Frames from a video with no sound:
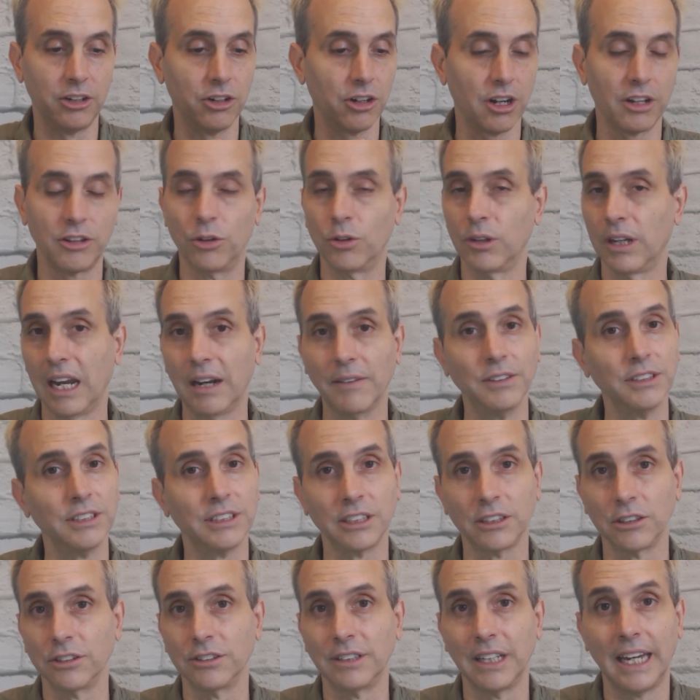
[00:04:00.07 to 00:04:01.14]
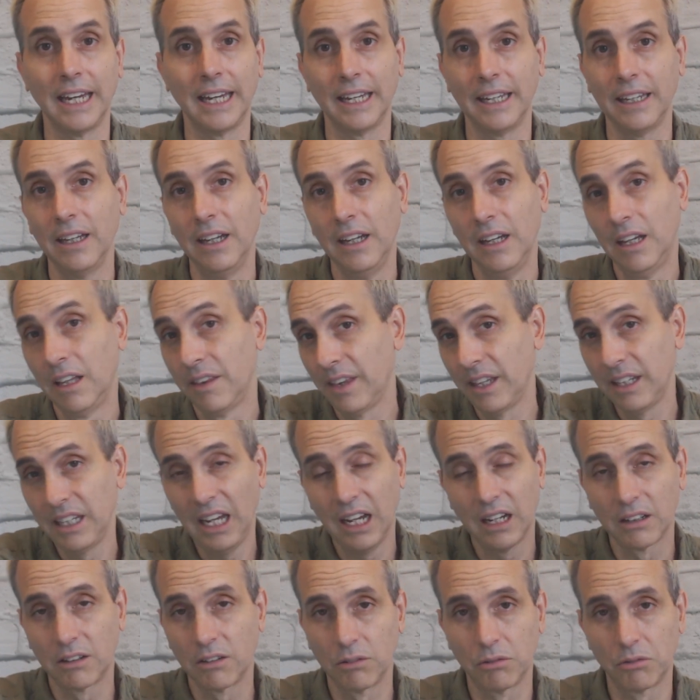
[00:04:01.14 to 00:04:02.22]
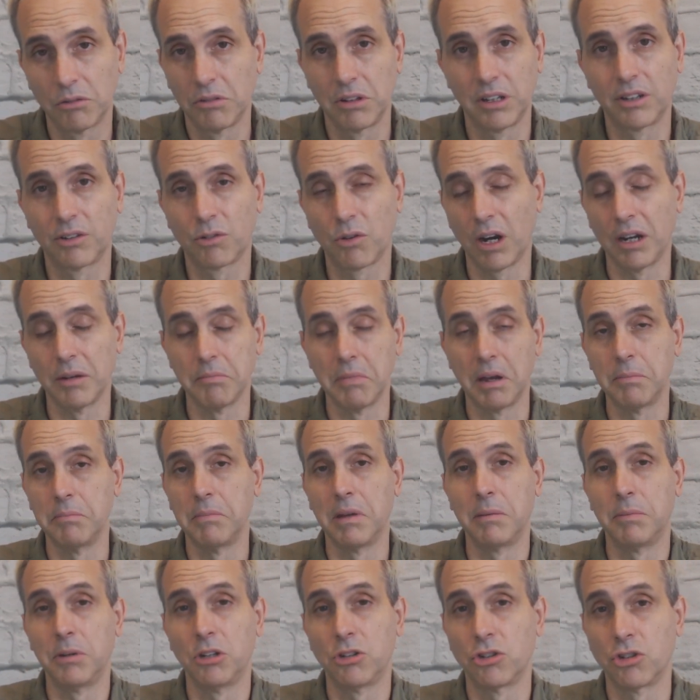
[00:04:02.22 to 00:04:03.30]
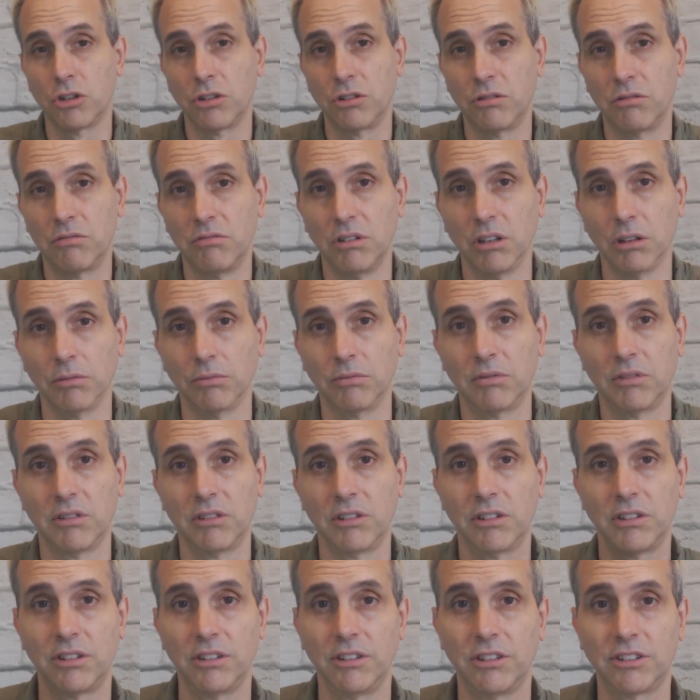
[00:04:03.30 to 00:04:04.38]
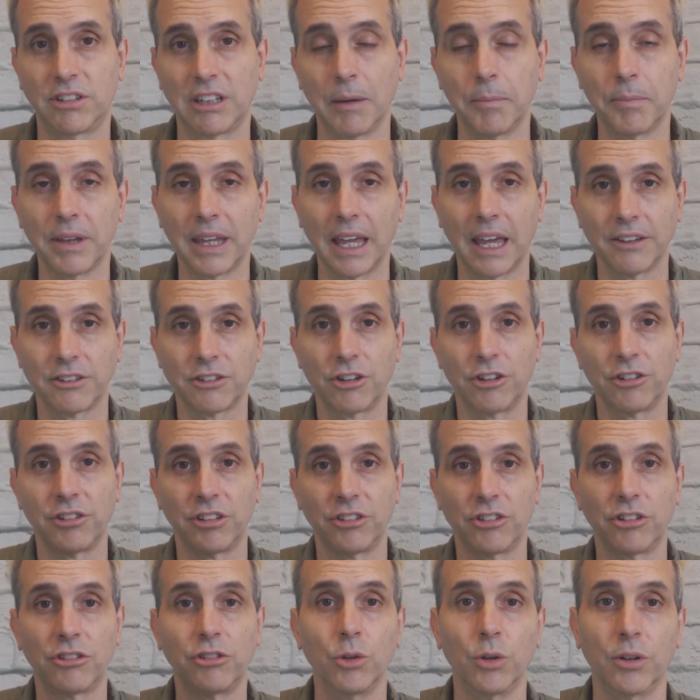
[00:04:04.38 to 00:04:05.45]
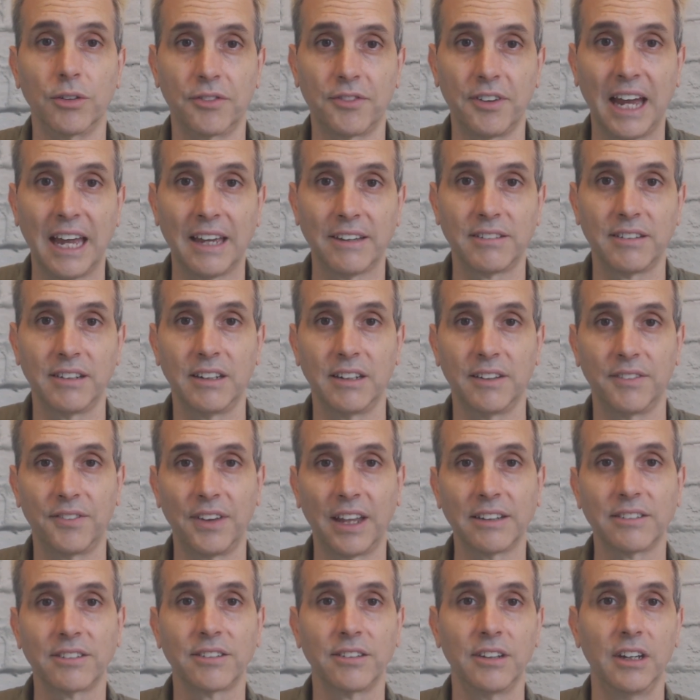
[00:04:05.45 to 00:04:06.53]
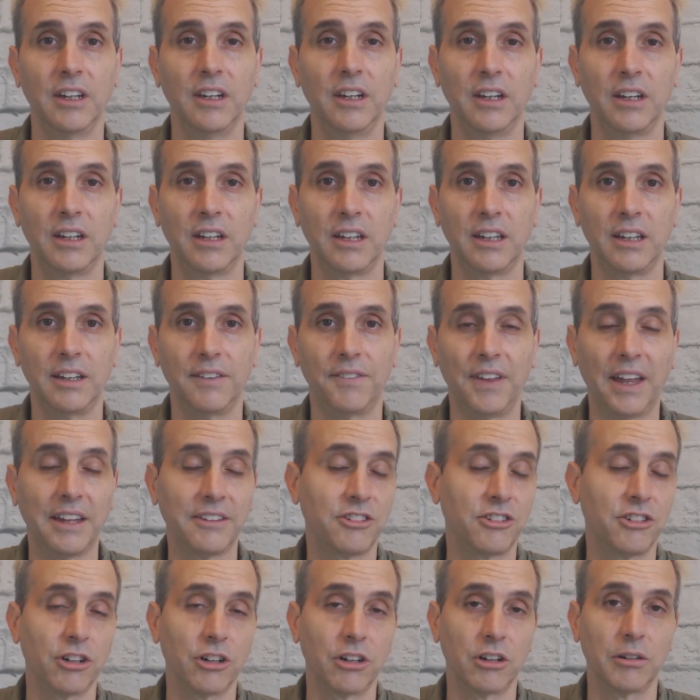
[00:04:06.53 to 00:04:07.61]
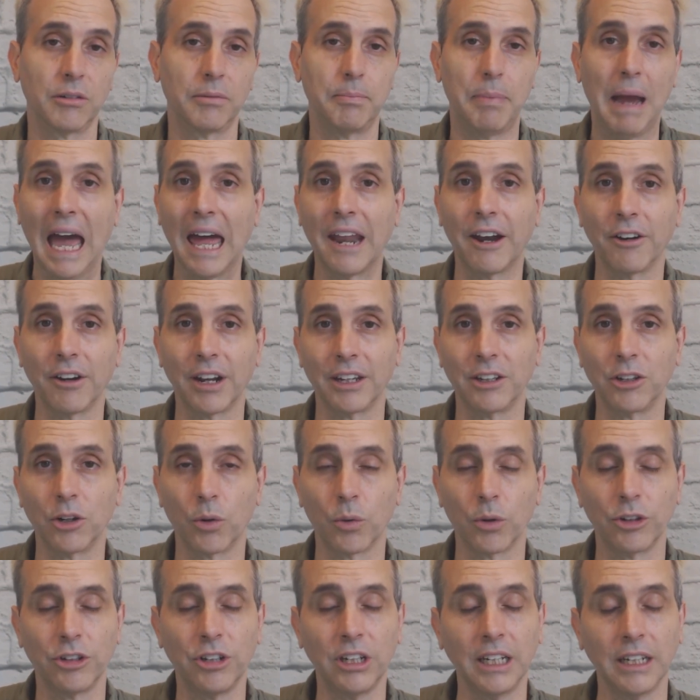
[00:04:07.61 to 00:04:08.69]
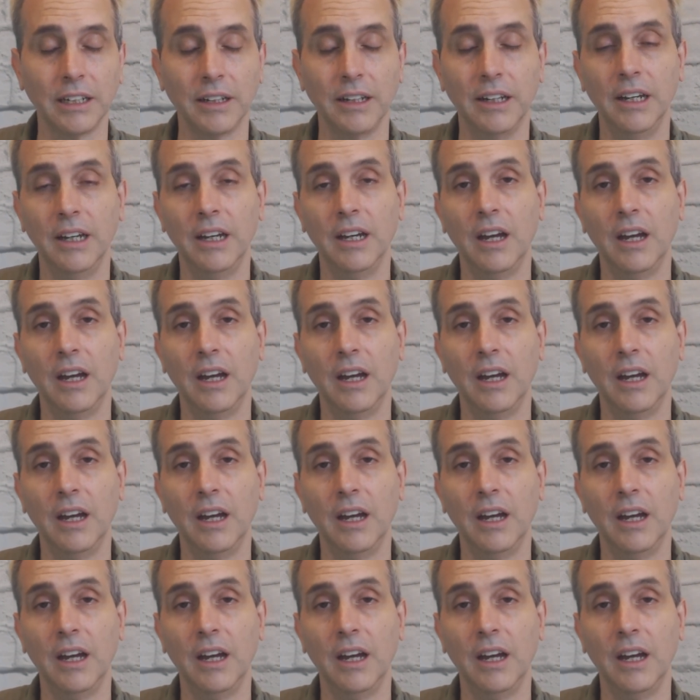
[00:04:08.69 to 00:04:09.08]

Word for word: and you're going to do it every single day, then yeah, great. Maybe, maybe you should you know skip the esters and just do it fasted if that's if that's your pattern and your routine.